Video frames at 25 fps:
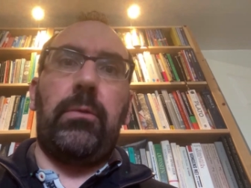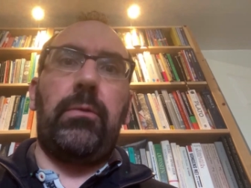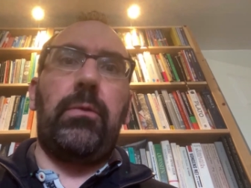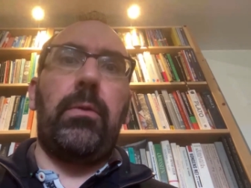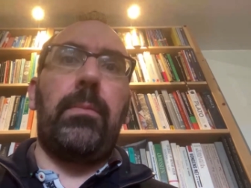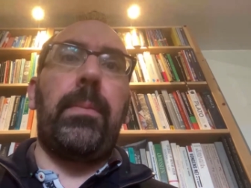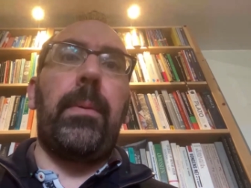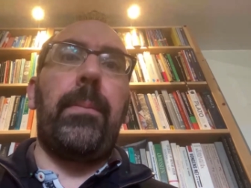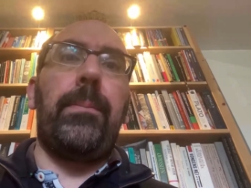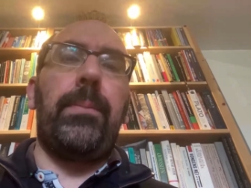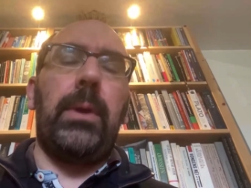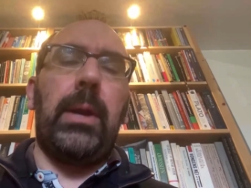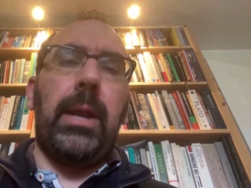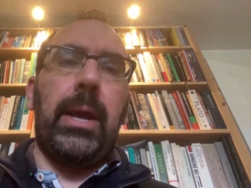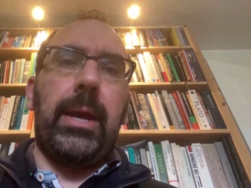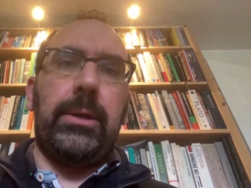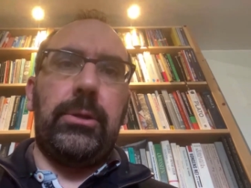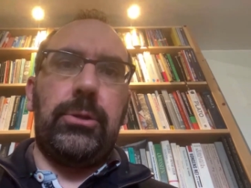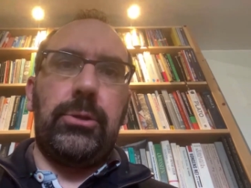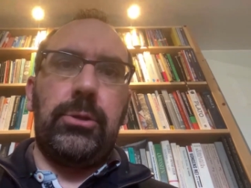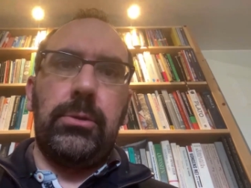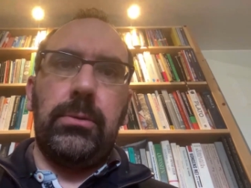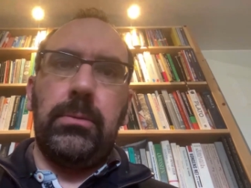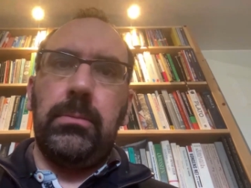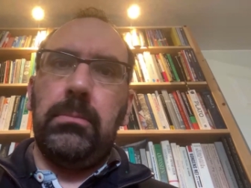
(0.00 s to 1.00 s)
of the
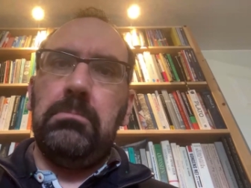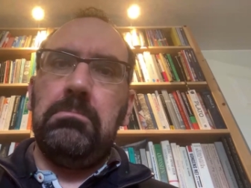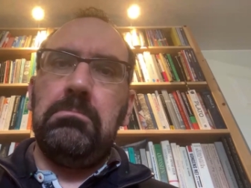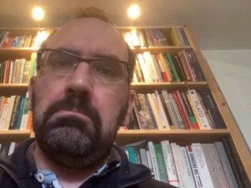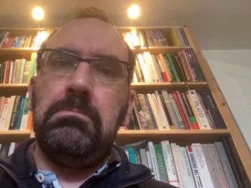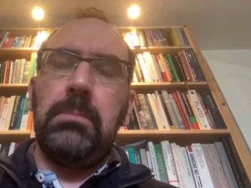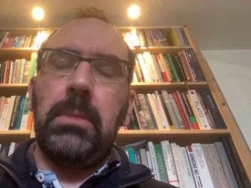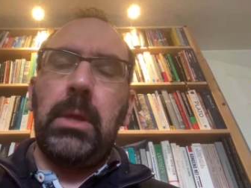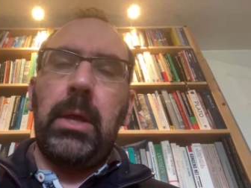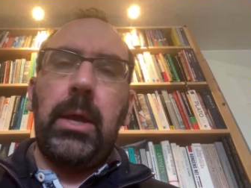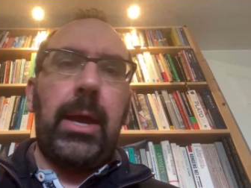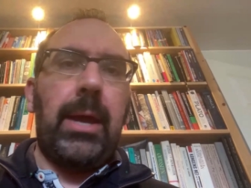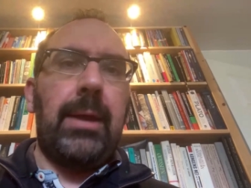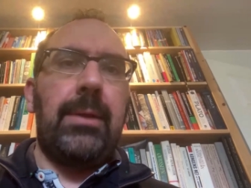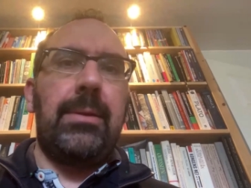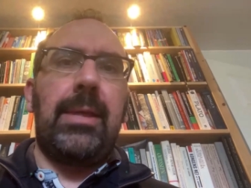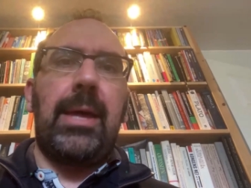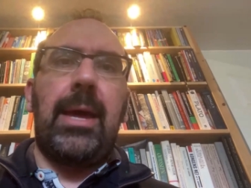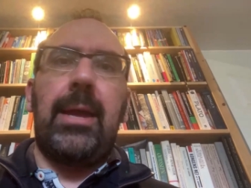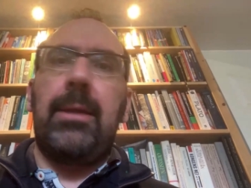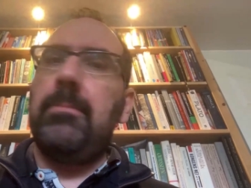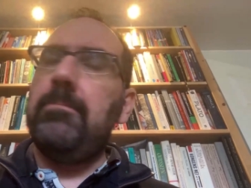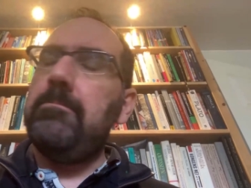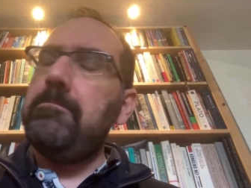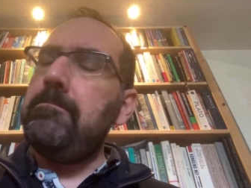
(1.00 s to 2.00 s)
population. And
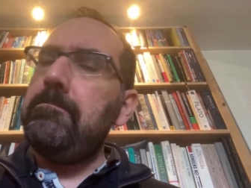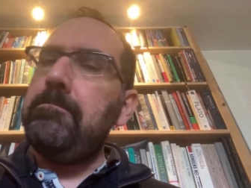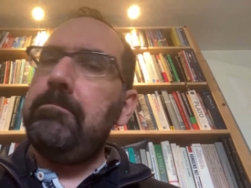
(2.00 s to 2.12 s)
then